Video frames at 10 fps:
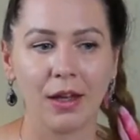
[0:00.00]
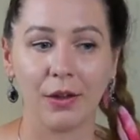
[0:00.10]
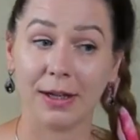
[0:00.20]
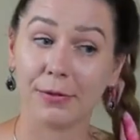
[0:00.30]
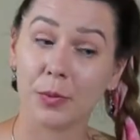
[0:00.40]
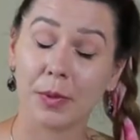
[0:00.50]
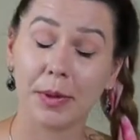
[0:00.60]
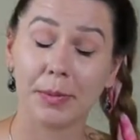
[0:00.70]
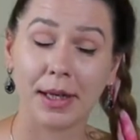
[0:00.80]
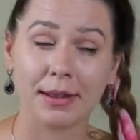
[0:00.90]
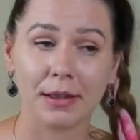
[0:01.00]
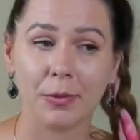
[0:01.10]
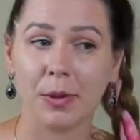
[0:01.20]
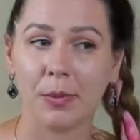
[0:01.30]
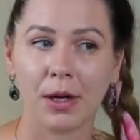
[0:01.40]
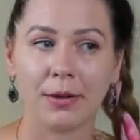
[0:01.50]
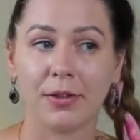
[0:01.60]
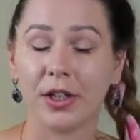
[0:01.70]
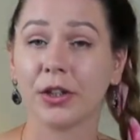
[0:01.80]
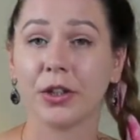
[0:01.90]
You have to be prepared that people are
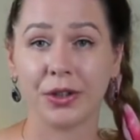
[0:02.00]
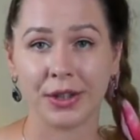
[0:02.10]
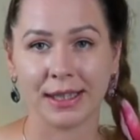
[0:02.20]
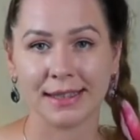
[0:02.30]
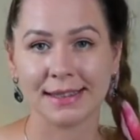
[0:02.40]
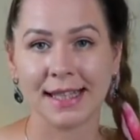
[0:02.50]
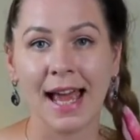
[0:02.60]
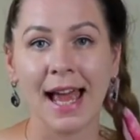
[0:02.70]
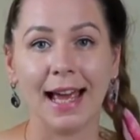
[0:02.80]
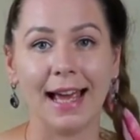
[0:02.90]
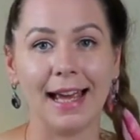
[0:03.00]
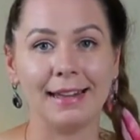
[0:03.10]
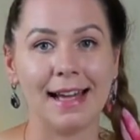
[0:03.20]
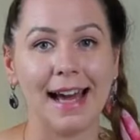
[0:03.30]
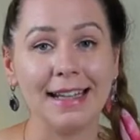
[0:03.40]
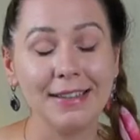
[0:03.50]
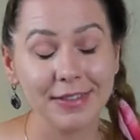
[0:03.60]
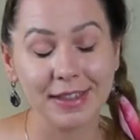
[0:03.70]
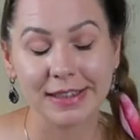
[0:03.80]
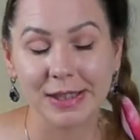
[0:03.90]
very curious, and I
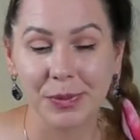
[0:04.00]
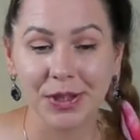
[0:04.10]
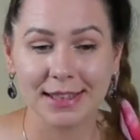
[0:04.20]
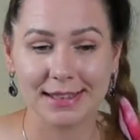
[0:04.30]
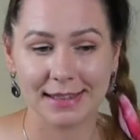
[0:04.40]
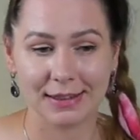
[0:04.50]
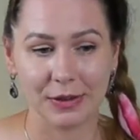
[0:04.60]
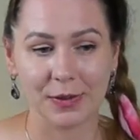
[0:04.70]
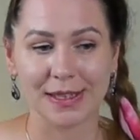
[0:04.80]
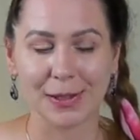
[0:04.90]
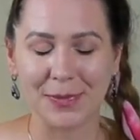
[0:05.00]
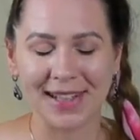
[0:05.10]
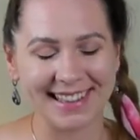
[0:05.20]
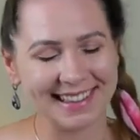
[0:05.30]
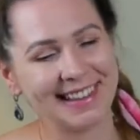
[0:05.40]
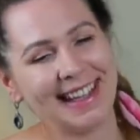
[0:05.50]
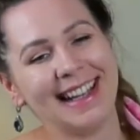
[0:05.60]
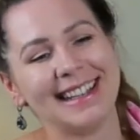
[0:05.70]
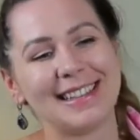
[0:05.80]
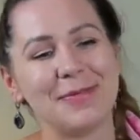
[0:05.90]
even experienced that, you know,
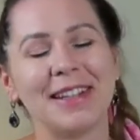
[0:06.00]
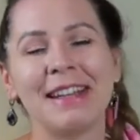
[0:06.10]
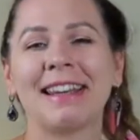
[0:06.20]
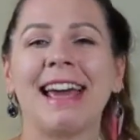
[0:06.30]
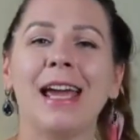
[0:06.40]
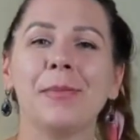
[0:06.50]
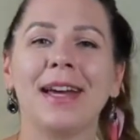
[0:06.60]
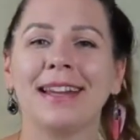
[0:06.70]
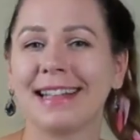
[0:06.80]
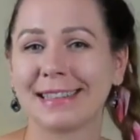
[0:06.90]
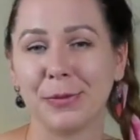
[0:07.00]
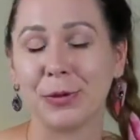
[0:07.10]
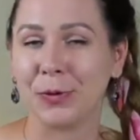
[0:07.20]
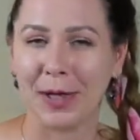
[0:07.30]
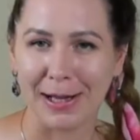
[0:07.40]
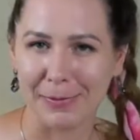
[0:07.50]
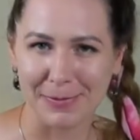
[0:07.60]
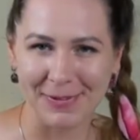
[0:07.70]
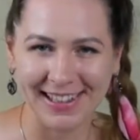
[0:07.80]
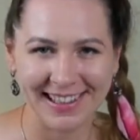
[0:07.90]
somebody came and asked me to
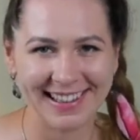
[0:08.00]
help me.